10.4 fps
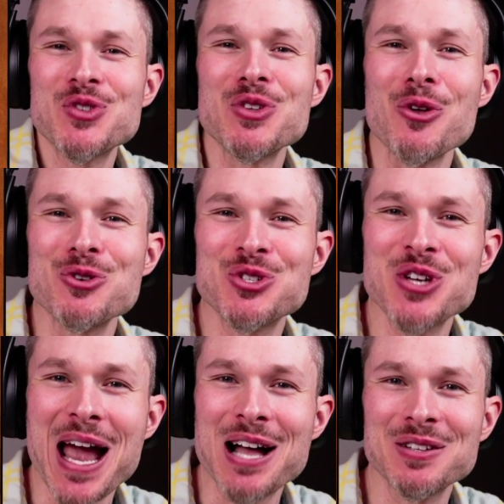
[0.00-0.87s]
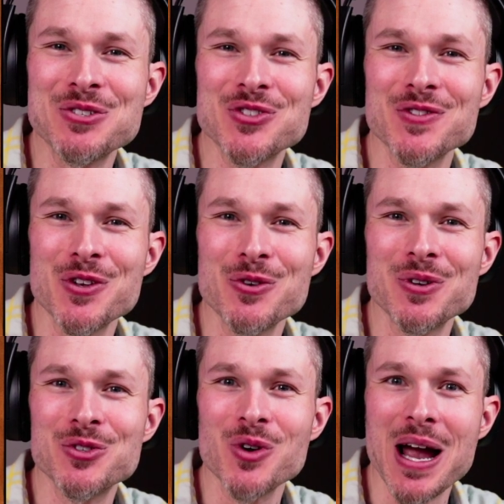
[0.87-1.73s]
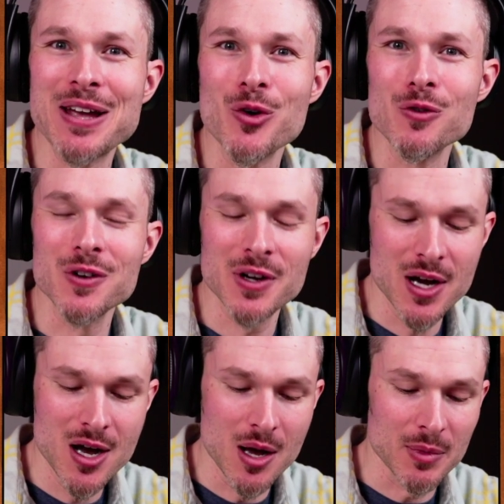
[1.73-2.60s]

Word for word: another challenge for you to try and overcome,